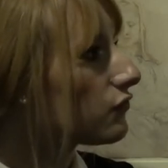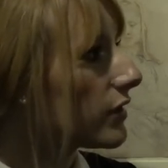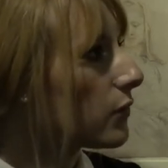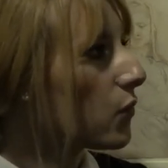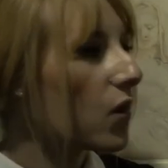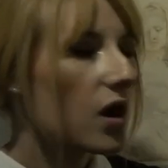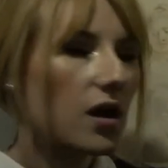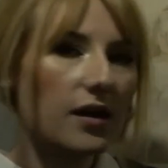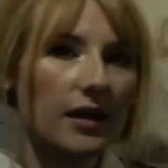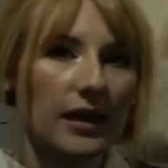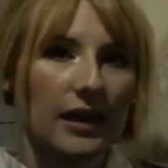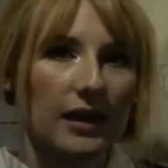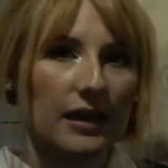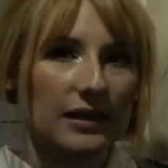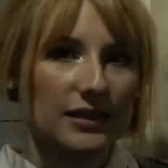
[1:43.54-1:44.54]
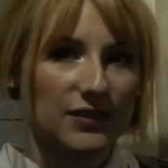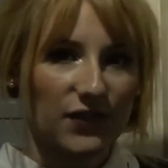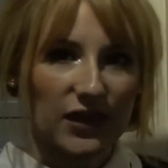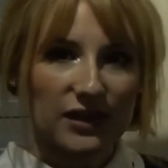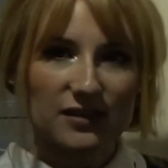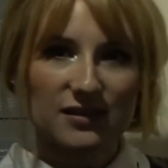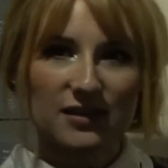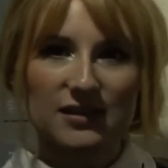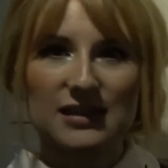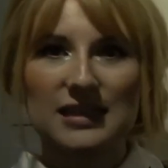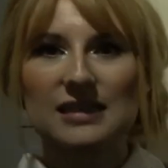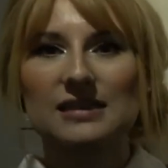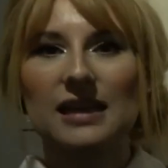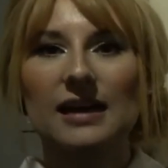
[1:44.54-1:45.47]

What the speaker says: reworking his figure studies